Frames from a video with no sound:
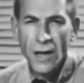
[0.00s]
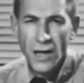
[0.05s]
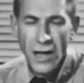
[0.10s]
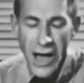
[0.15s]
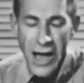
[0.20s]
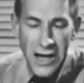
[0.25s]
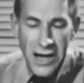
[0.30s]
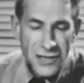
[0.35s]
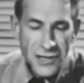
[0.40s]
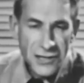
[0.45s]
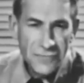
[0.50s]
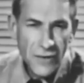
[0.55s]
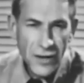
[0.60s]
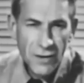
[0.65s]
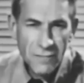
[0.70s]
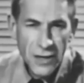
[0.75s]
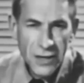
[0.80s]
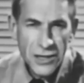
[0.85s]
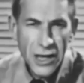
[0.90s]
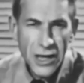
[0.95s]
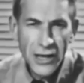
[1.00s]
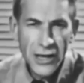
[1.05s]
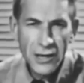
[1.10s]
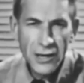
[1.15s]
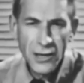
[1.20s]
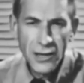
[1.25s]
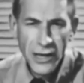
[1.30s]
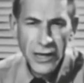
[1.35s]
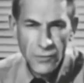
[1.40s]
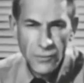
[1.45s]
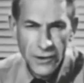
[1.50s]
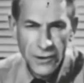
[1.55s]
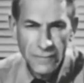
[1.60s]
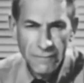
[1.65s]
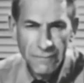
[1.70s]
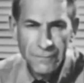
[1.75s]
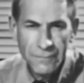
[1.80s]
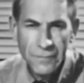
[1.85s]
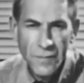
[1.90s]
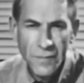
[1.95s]
A glass is very much like a
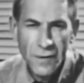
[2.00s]
liquid,